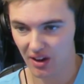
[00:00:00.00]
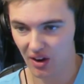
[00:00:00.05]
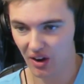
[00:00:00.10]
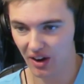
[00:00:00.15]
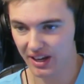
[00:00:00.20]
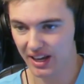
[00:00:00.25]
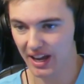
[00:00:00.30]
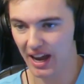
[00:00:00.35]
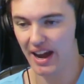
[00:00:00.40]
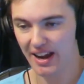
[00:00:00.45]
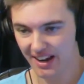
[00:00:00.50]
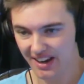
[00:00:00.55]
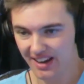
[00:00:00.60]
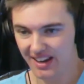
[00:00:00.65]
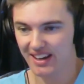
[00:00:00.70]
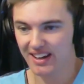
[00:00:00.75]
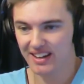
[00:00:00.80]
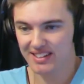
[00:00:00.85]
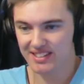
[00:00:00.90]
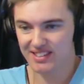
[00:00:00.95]
Okay,
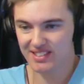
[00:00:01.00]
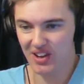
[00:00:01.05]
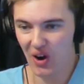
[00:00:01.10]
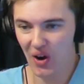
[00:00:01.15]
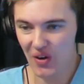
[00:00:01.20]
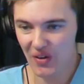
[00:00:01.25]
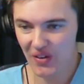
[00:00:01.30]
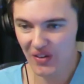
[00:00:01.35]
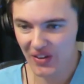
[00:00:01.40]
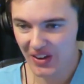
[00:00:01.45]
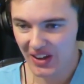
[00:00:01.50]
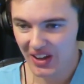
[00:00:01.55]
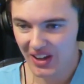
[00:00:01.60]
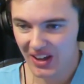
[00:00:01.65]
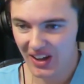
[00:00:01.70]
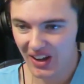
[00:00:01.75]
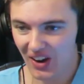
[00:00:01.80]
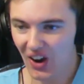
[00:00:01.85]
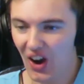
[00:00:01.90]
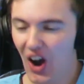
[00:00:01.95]
let's go.
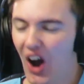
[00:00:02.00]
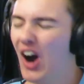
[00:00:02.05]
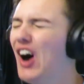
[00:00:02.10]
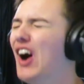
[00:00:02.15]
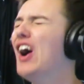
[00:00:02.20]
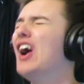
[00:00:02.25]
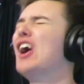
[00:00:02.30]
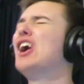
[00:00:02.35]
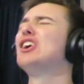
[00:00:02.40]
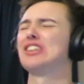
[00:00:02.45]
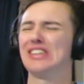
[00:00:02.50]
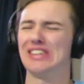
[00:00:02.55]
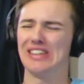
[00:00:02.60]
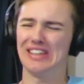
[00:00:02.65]
Oh,